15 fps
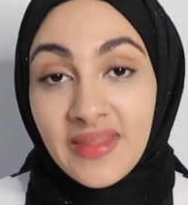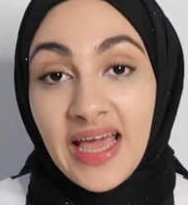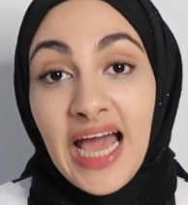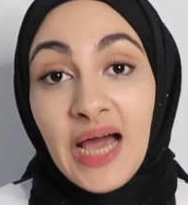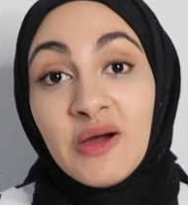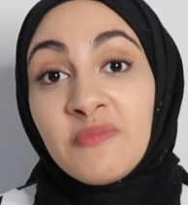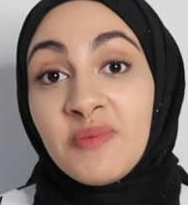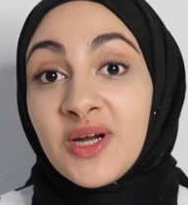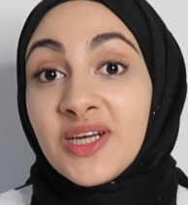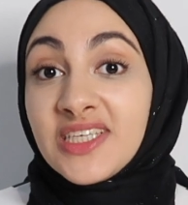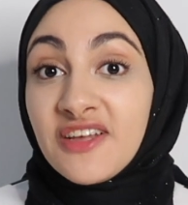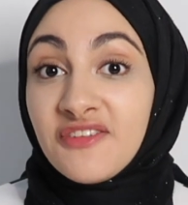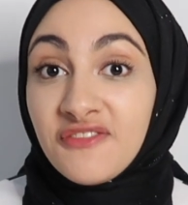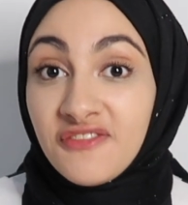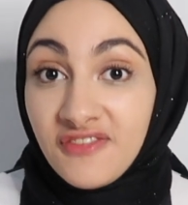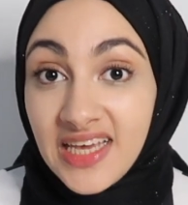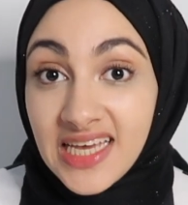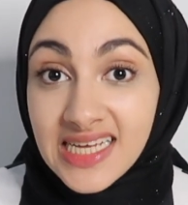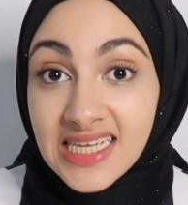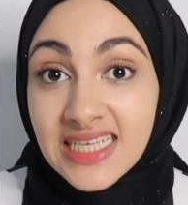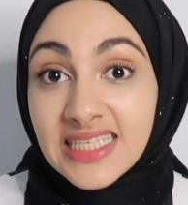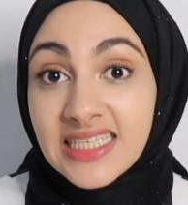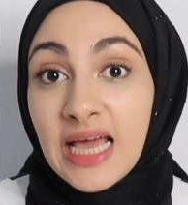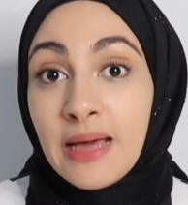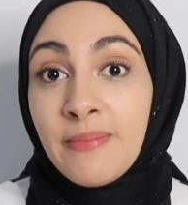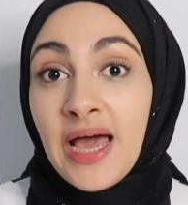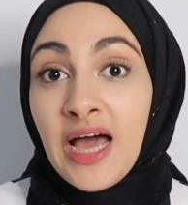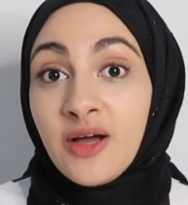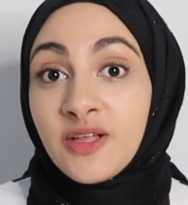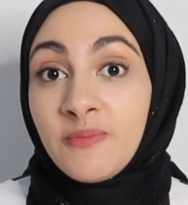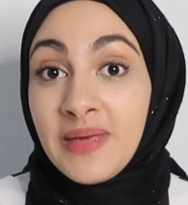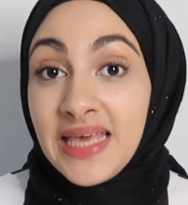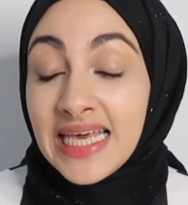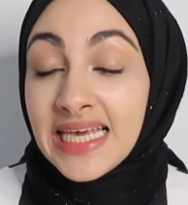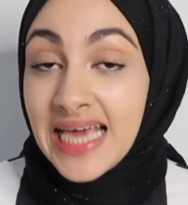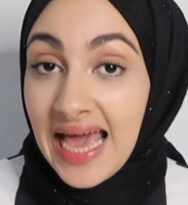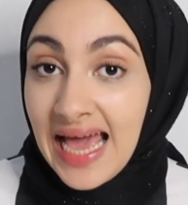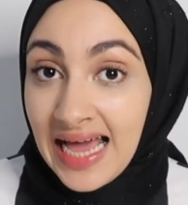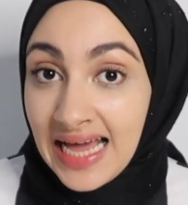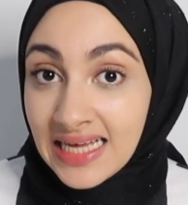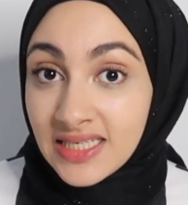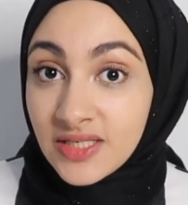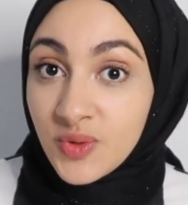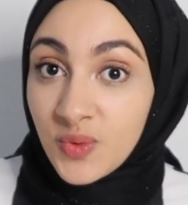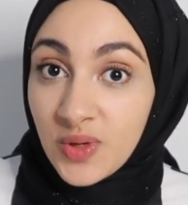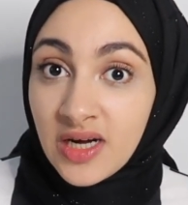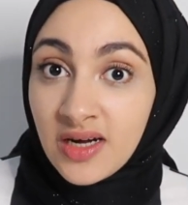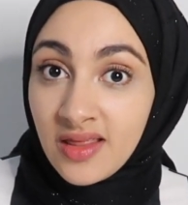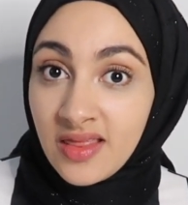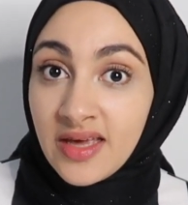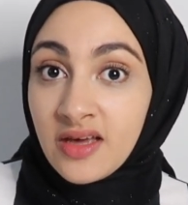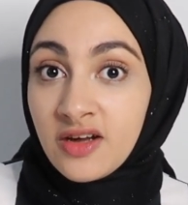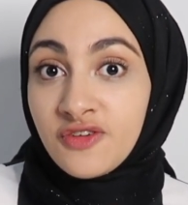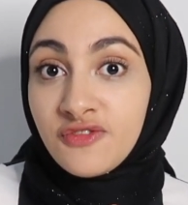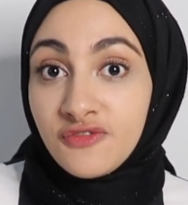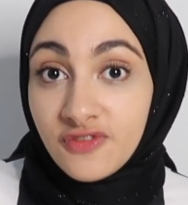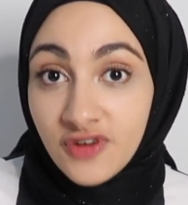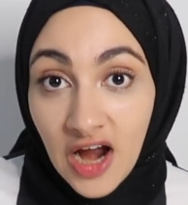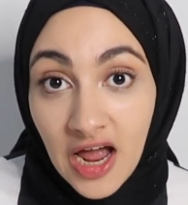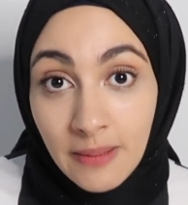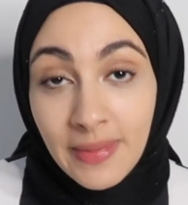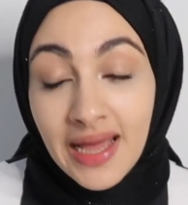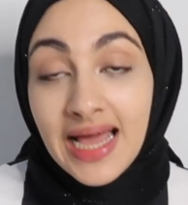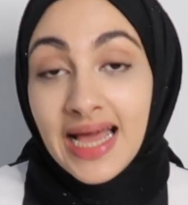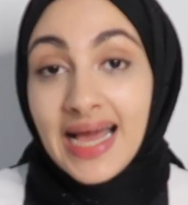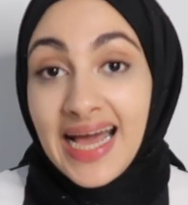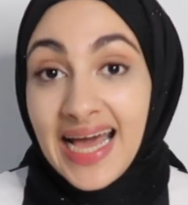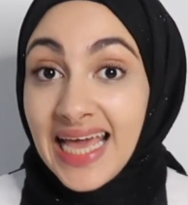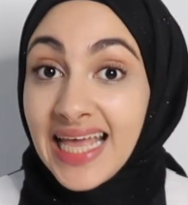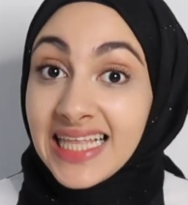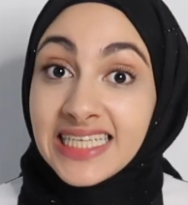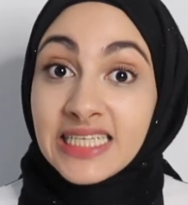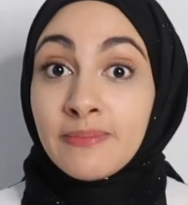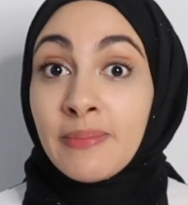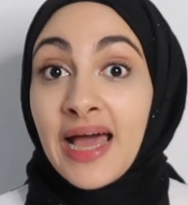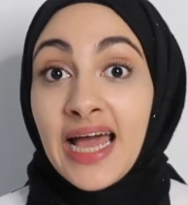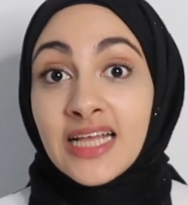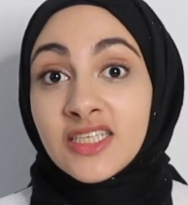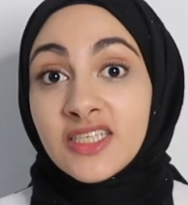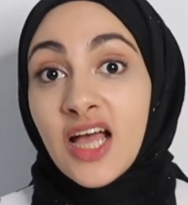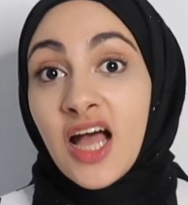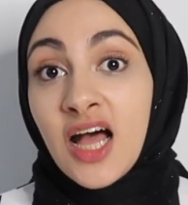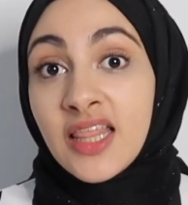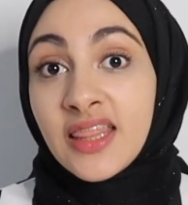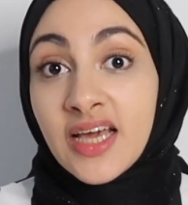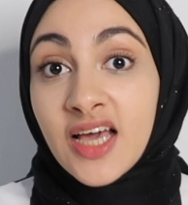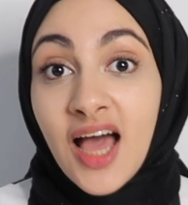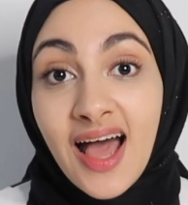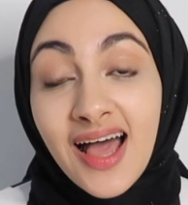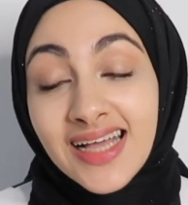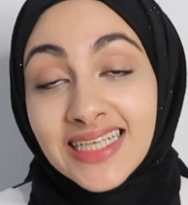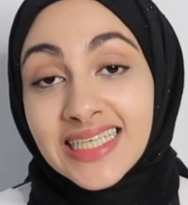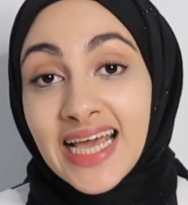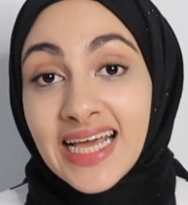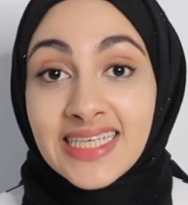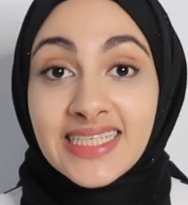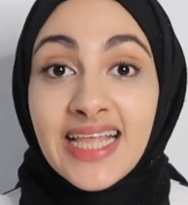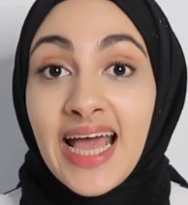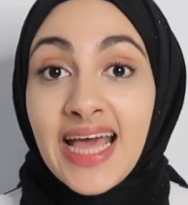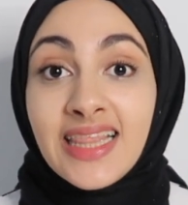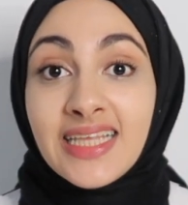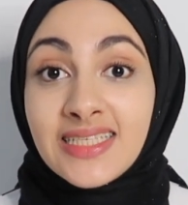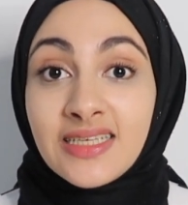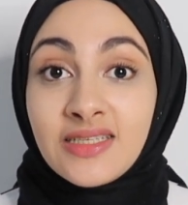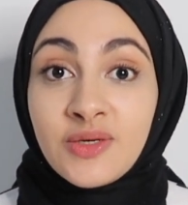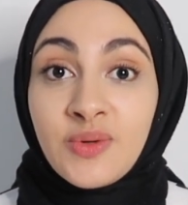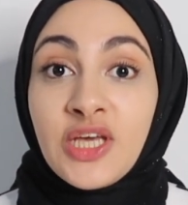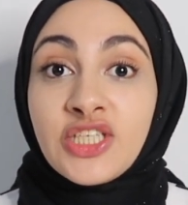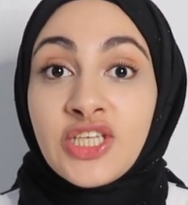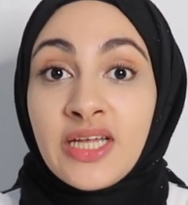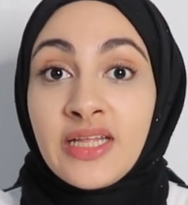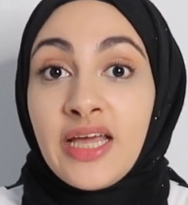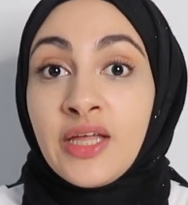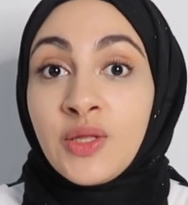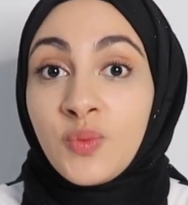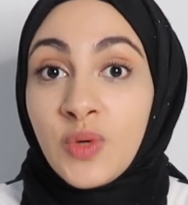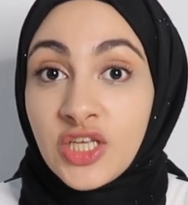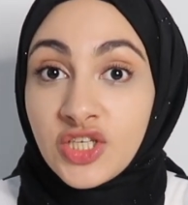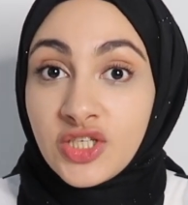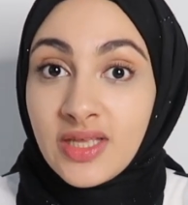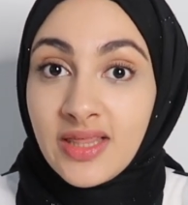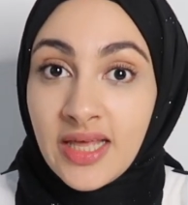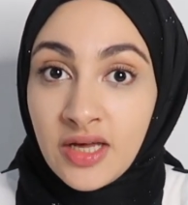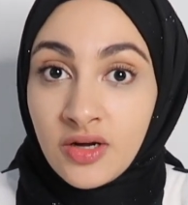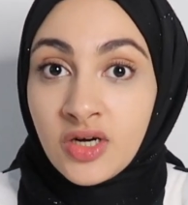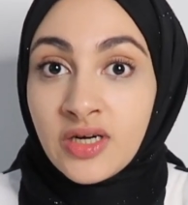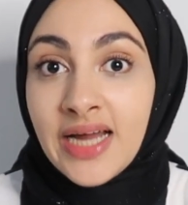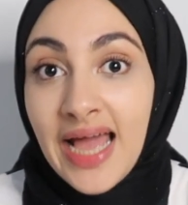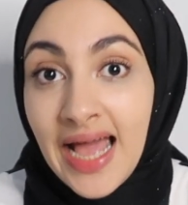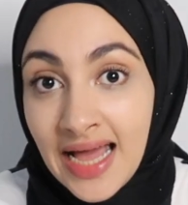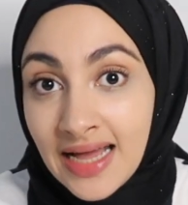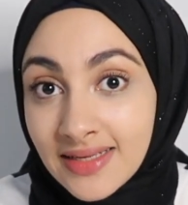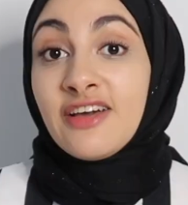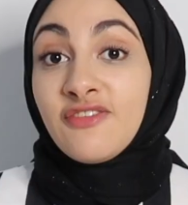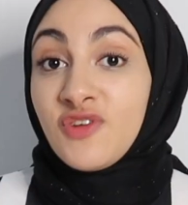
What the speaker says: How a person feels about being asked where they are from highly depends on the context and the situation in which they are at.